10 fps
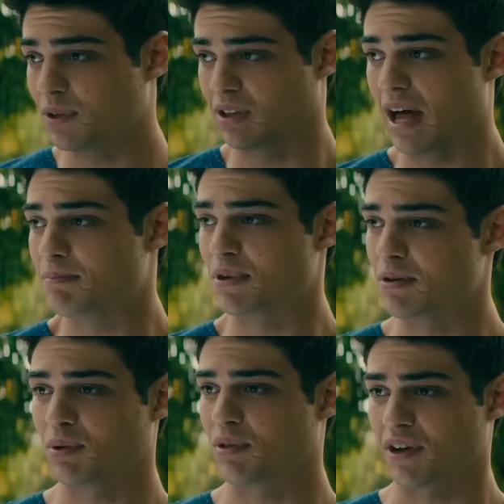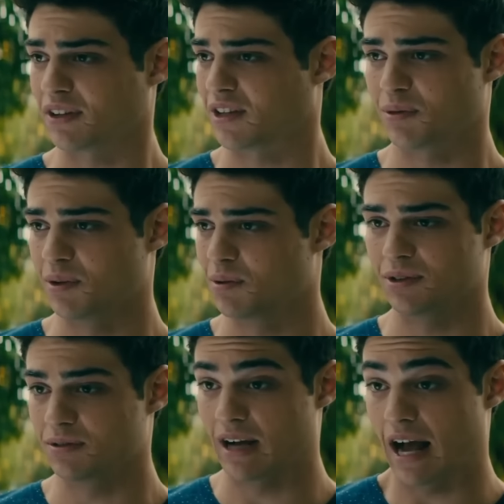let people think that we
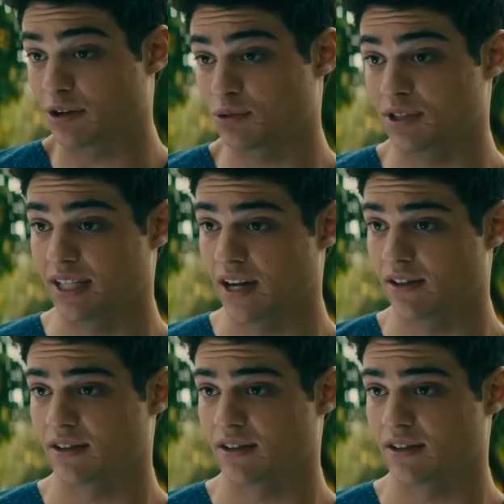were actually together.